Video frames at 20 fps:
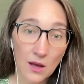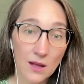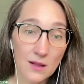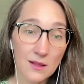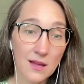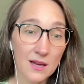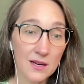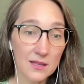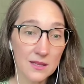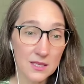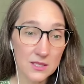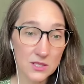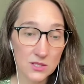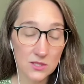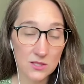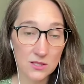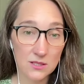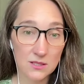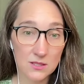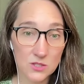a lot of the
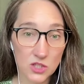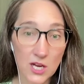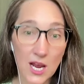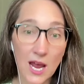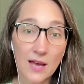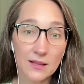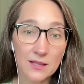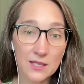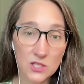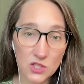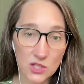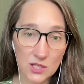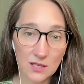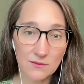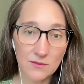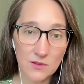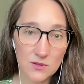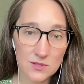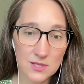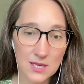
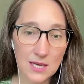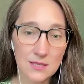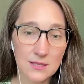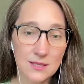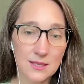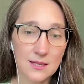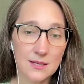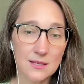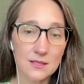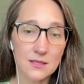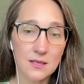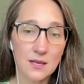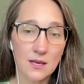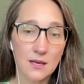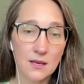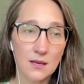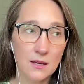challenging of those ideas